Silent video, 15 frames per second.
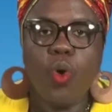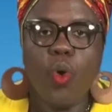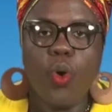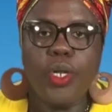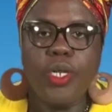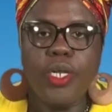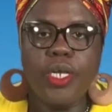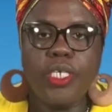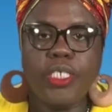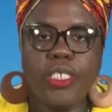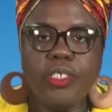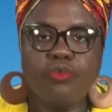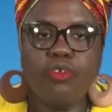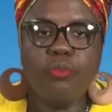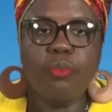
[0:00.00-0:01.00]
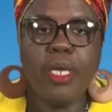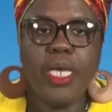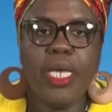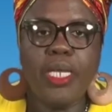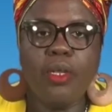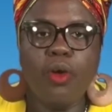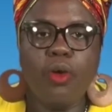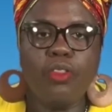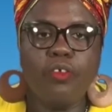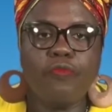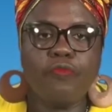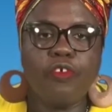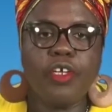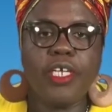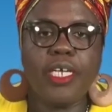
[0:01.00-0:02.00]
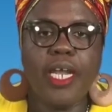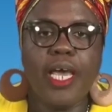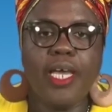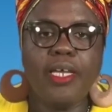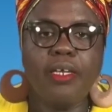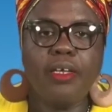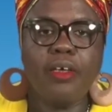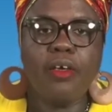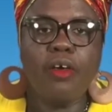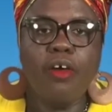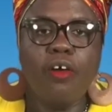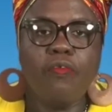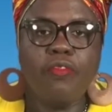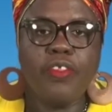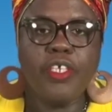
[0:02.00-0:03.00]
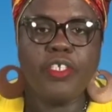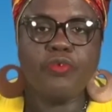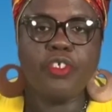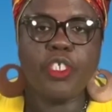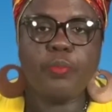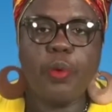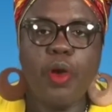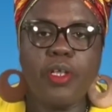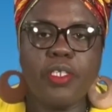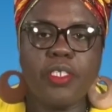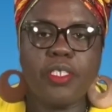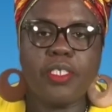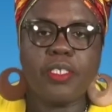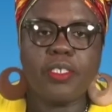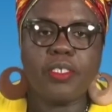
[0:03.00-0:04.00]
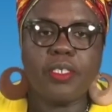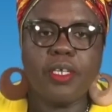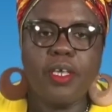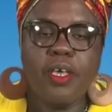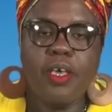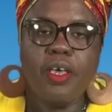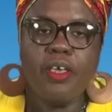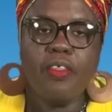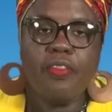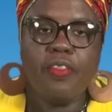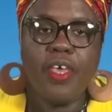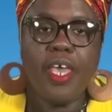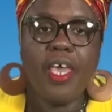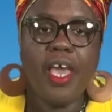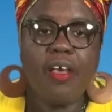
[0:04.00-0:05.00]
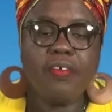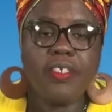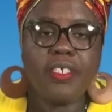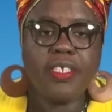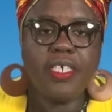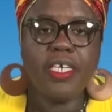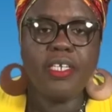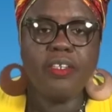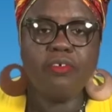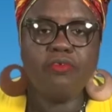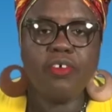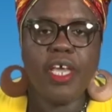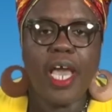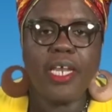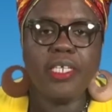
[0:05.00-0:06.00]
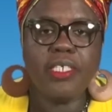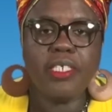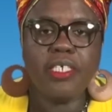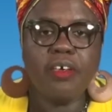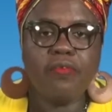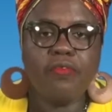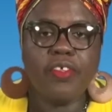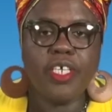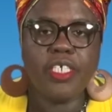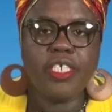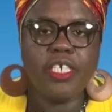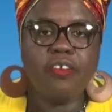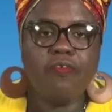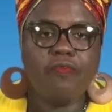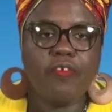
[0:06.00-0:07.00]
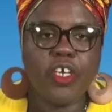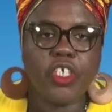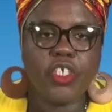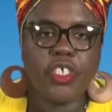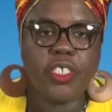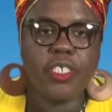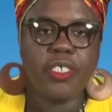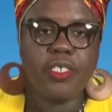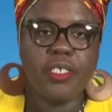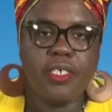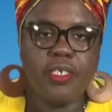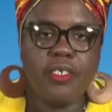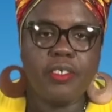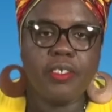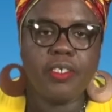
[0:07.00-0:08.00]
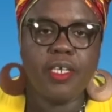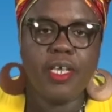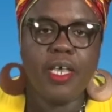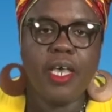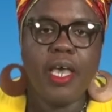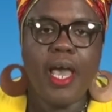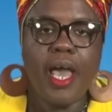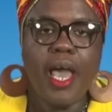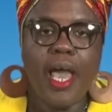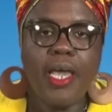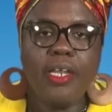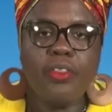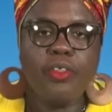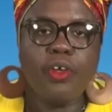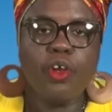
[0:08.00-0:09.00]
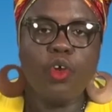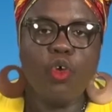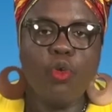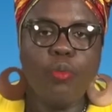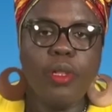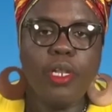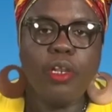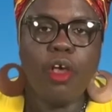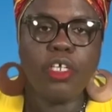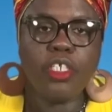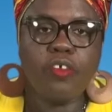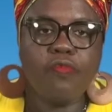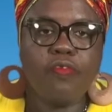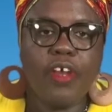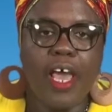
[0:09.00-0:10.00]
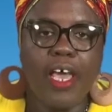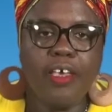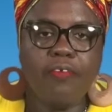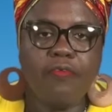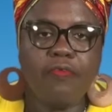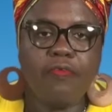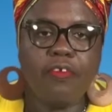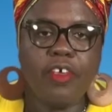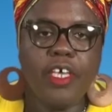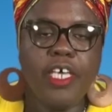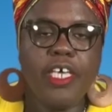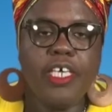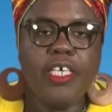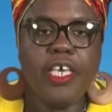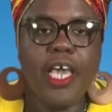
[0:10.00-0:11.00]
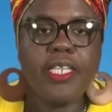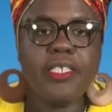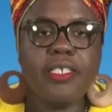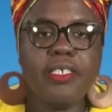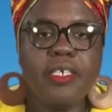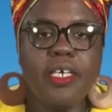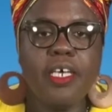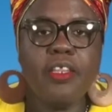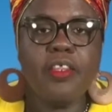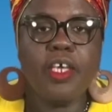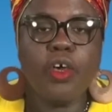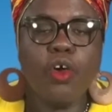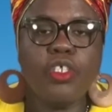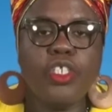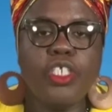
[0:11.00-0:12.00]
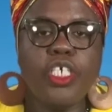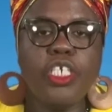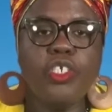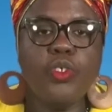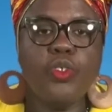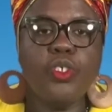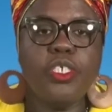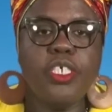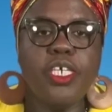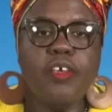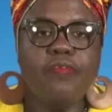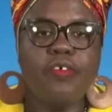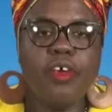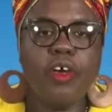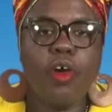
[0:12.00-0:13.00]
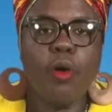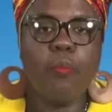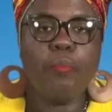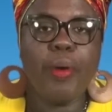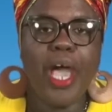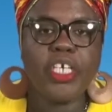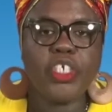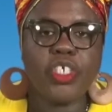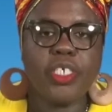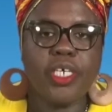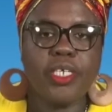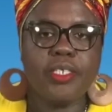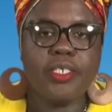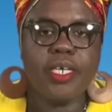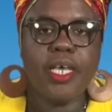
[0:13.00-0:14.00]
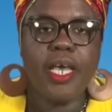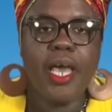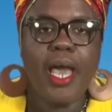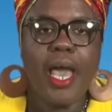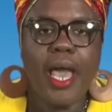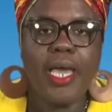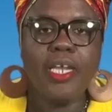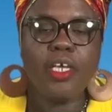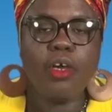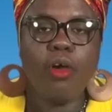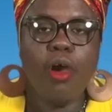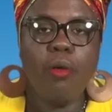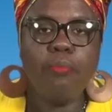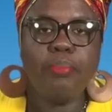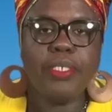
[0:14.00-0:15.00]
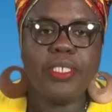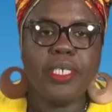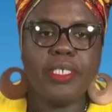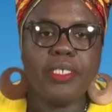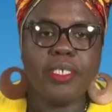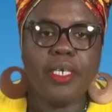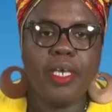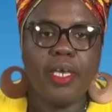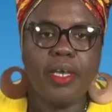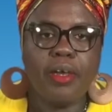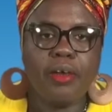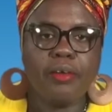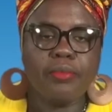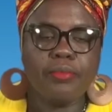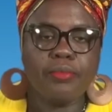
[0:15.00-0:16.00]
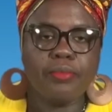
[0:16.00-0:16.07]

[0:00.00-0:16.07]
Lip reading: Our nurses remain on the front line of this response. They have seen the reality of this infectious disease and the global loss of life, yet they continue to deliver compassionate and competent care.